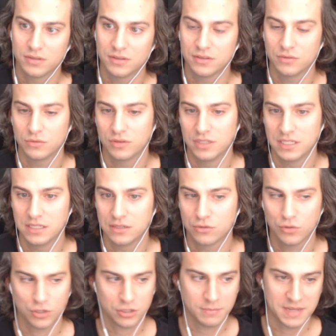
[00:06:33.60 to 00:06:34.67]
The
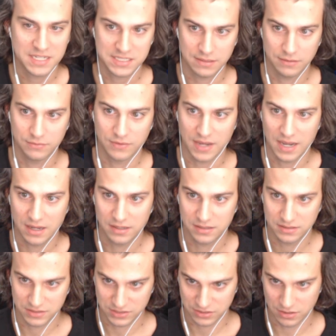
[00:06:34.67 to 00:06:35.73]
critical mass of
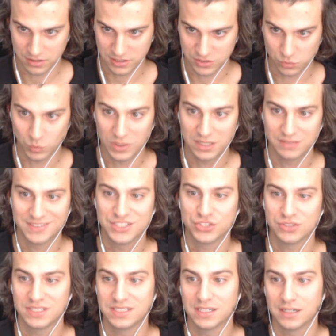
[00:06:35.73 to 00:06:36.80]
songs will
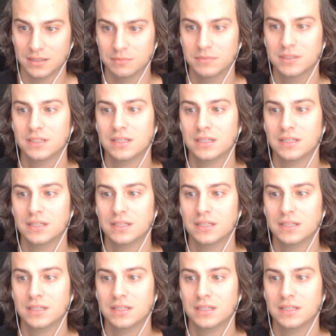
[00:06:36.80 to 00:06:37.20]
eventually come.